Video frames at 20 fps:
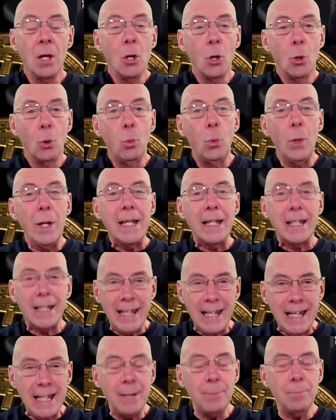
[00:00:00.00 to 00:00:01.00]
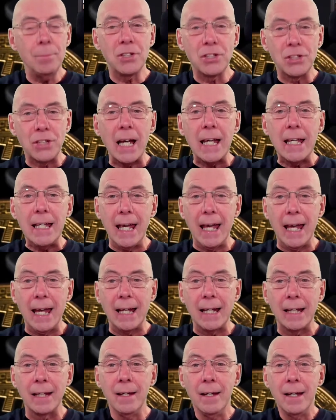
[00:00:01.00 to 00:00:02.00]
We keep
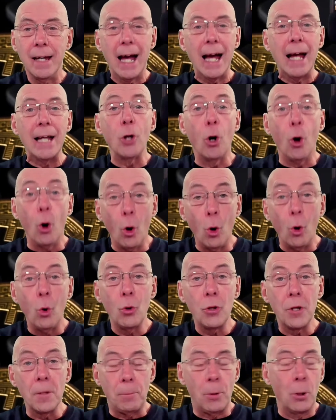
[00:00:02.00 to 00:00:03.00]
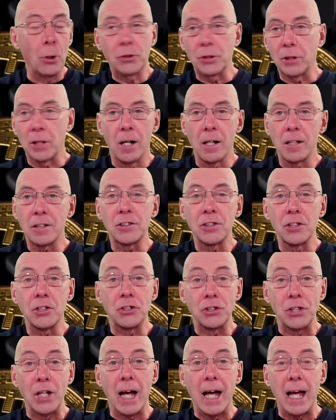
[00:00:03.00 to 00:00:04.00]
saying, and all the podcasters
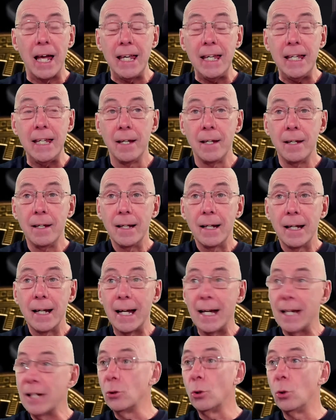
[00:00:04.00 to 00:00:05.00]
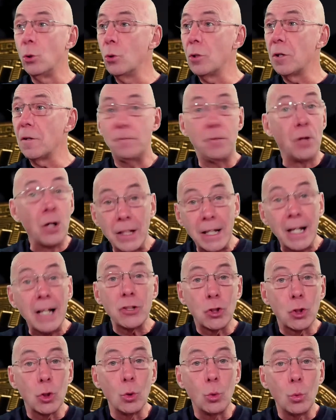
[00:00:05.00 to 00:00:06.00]
say, and all the
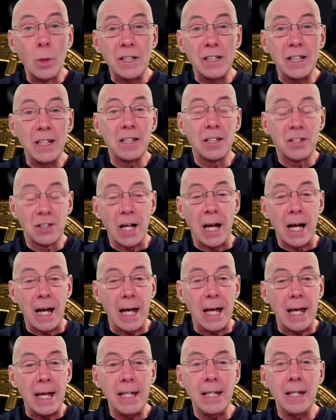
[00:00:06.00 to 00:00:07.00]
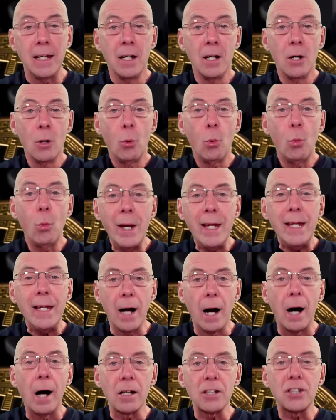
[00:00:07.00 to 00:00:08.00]
financial whizzes say, we
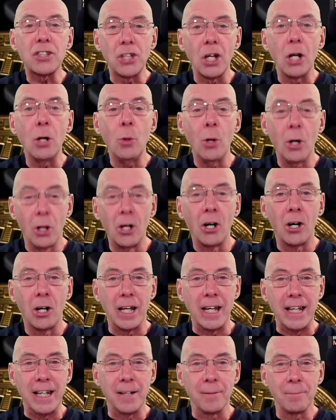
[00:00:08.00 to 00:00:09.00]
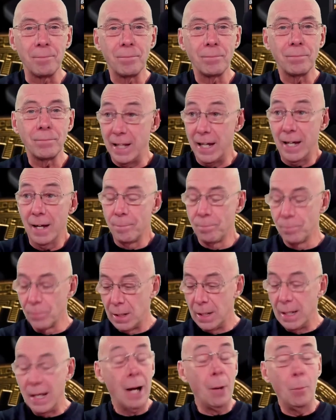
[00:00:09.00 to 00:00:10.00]
are so early. Yeah?
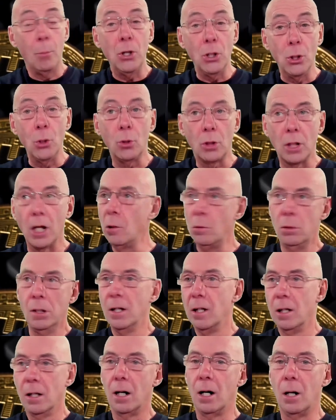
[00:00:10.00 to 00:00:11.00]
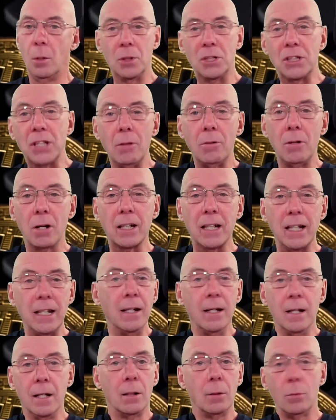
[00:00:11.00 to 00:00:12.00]
And we all go, oh, we're so lucky.
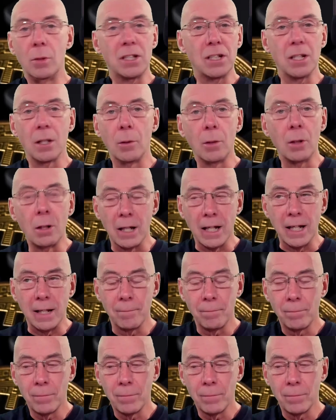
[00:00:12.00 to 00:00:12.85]
We're so early.